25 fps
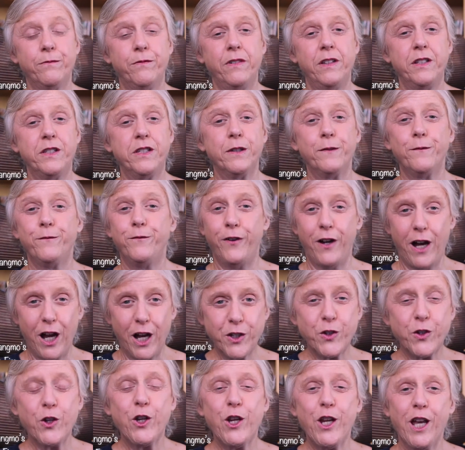It's a
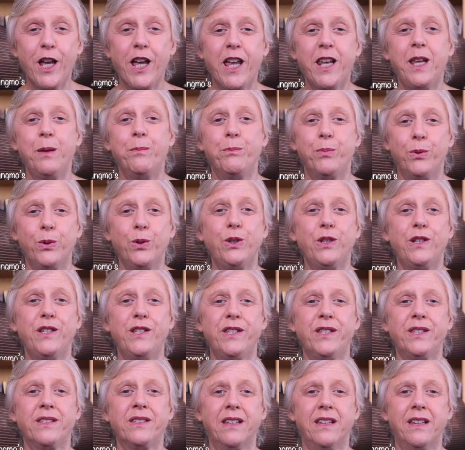Vajrayana
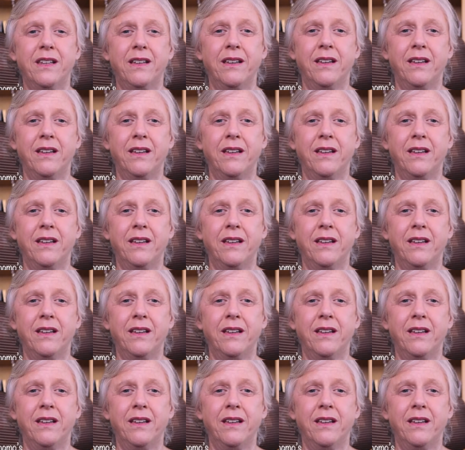Buddhist